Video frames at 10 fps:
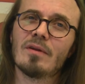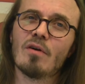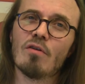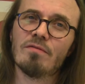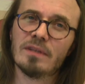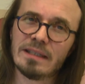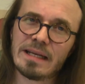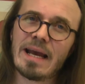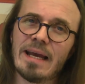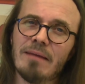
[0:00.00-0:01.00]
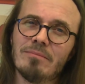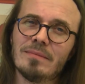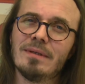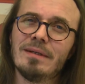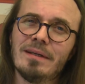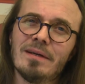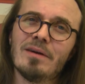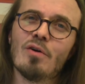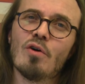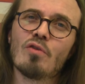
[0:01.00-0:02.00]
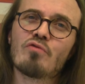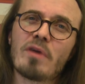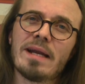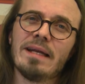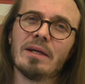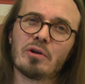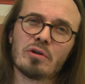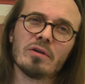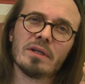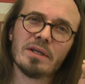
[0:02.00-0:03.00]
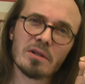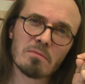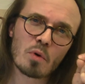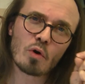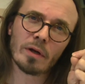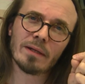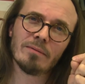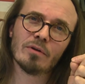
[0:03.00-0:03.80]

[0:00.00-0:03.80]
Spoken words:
of the day already early in the morning,